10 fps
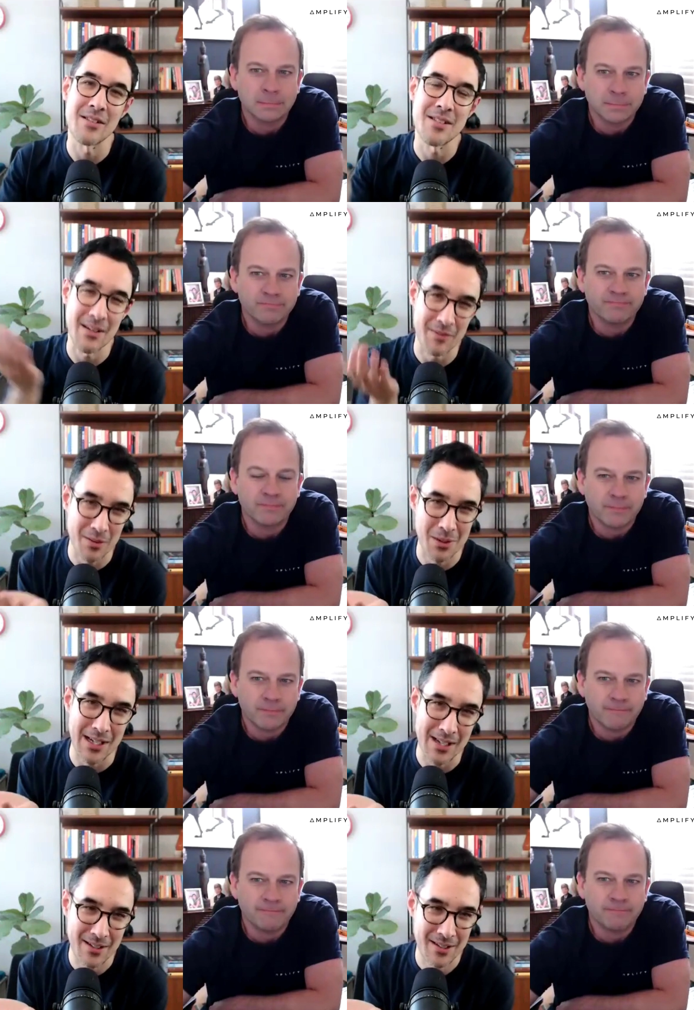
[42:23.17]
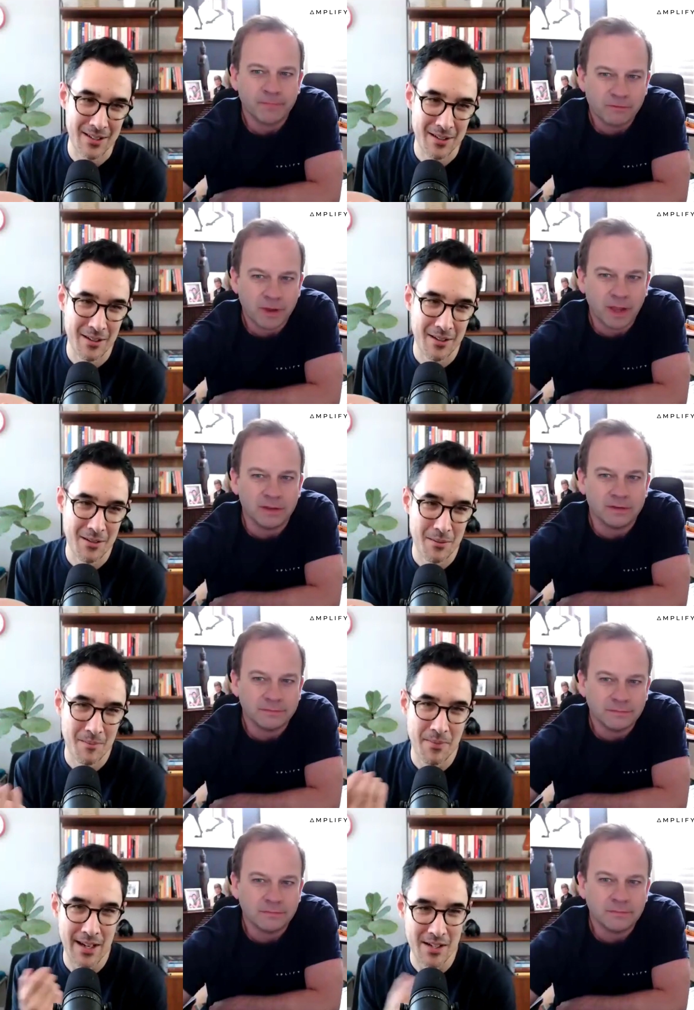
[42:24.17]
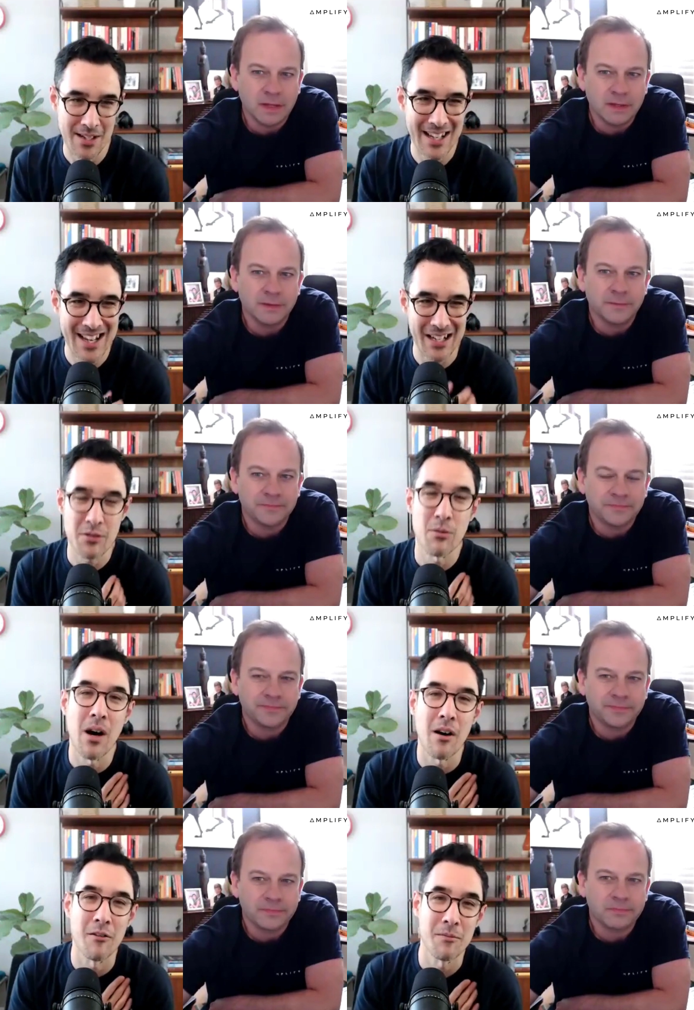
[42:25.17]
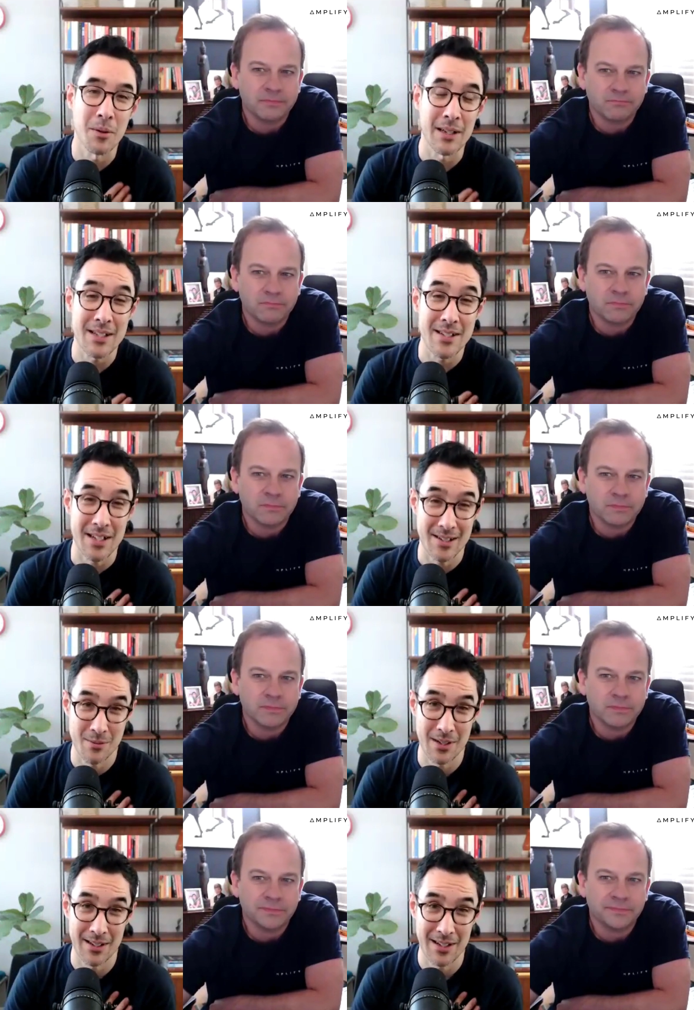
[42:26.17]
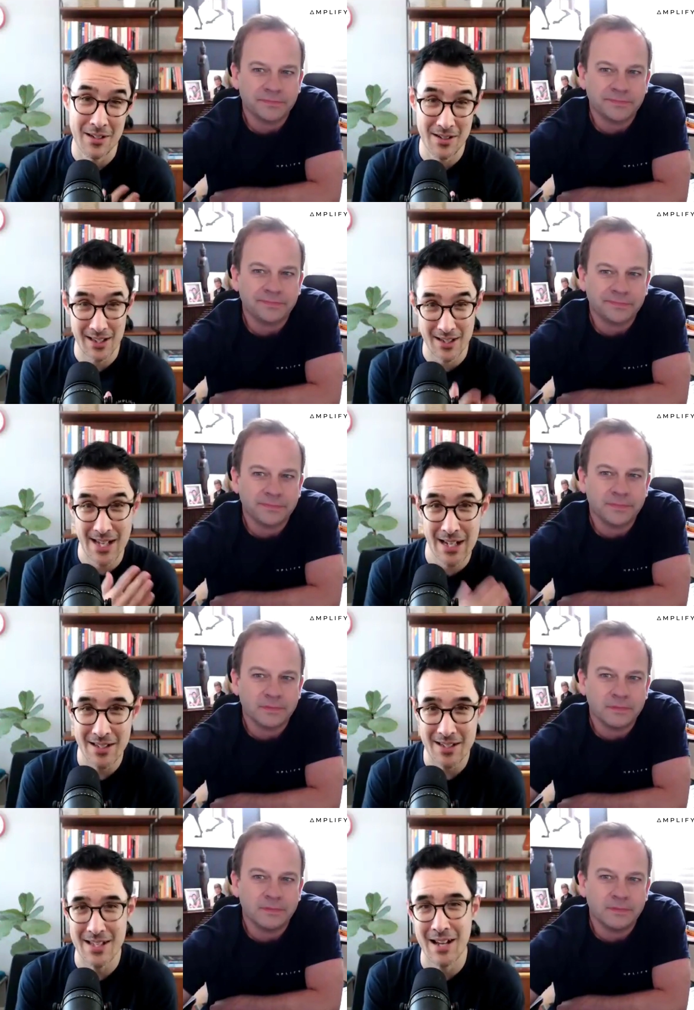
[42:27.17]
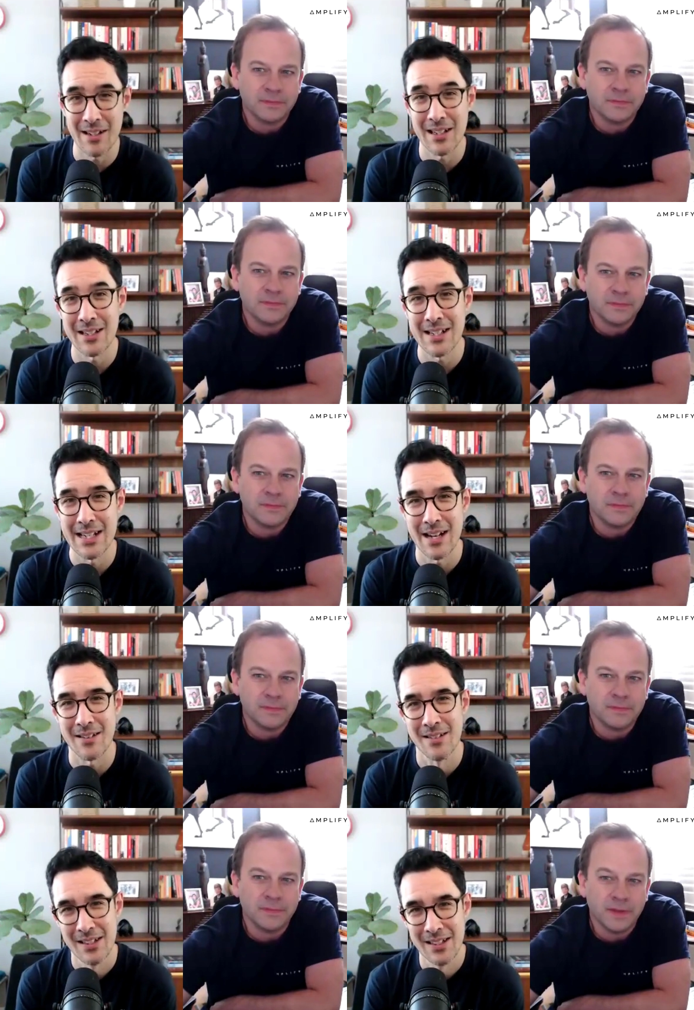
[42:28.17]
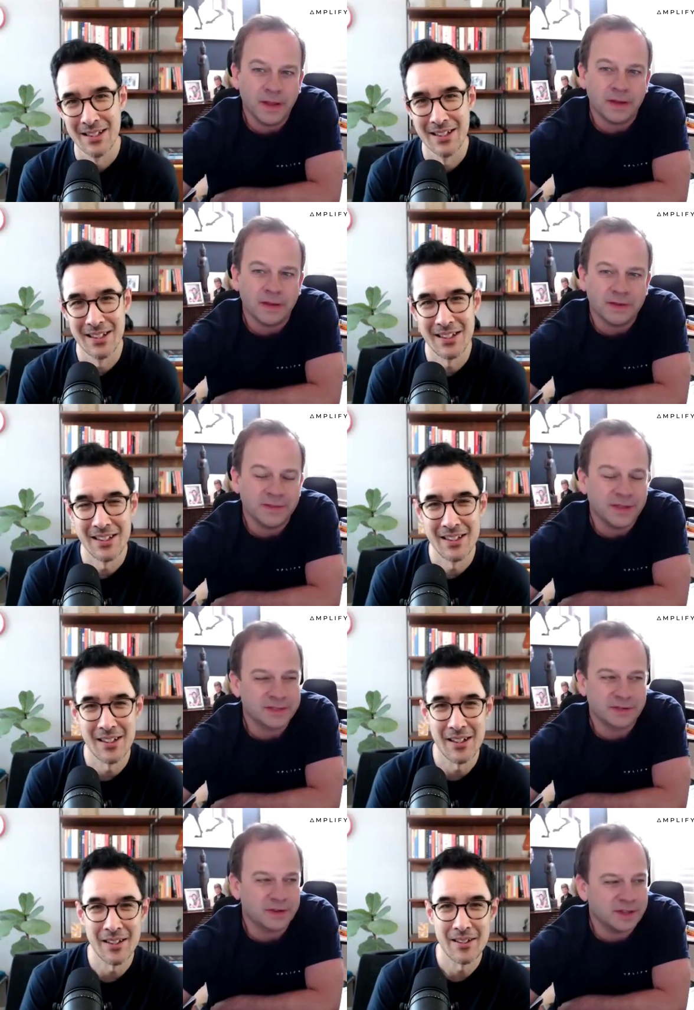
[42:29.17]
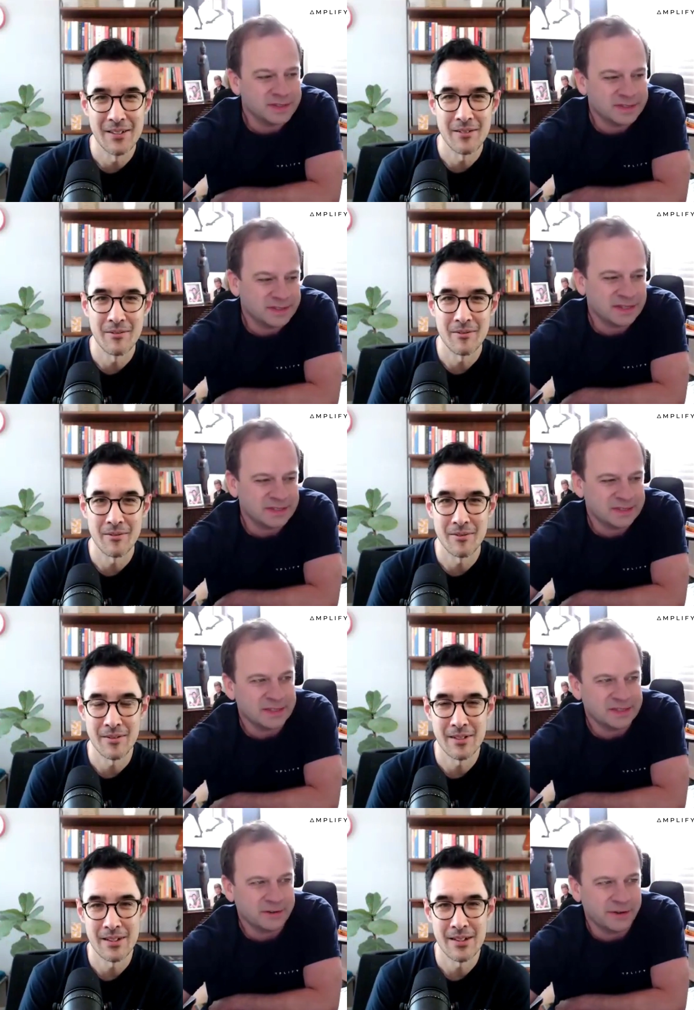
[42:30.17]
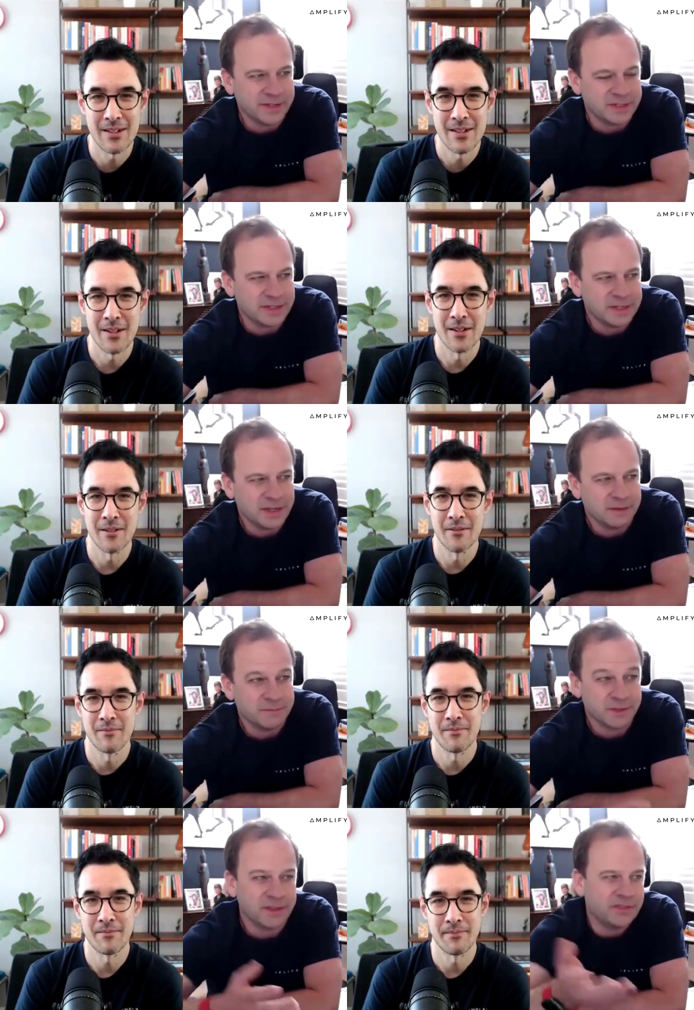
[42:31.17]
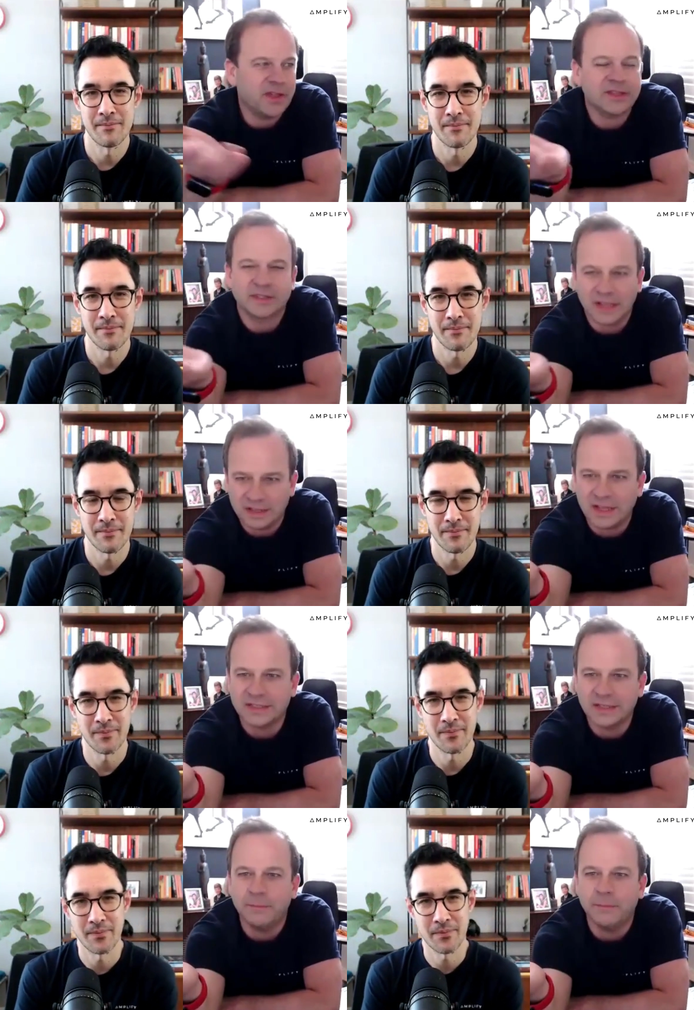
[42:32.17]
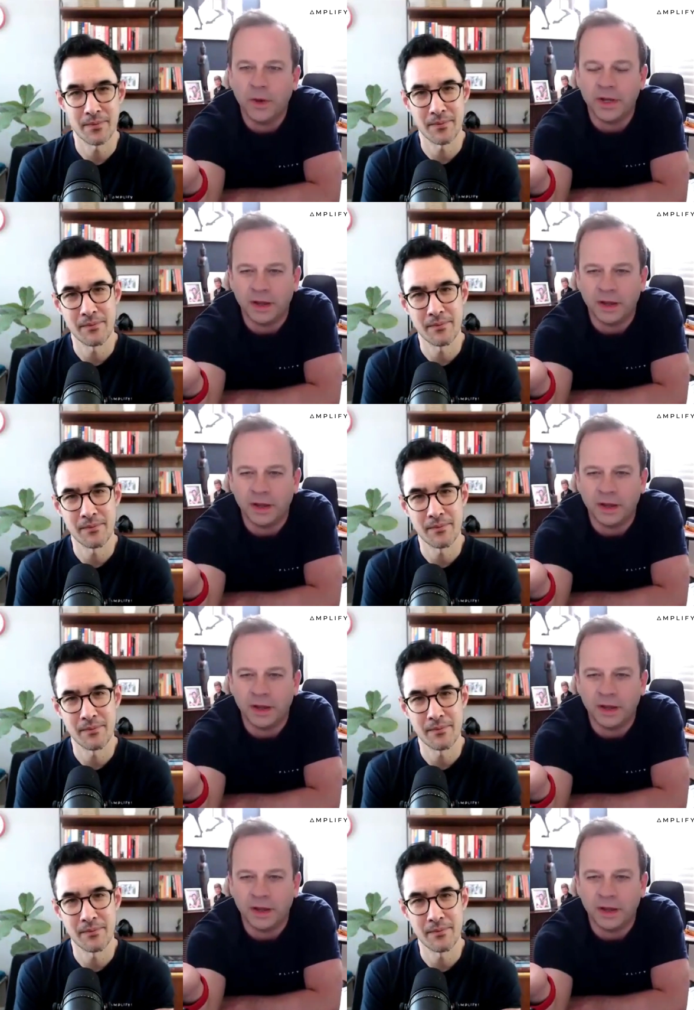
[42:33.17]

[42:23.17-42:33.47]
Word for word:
Speaker 1: 720. Right. And it's going to hit 12.61. And you said the Saudis are down at nine now.
Speaker 2: Yeah, that's that's that's that's crazy. Um, so that, that's like that's number one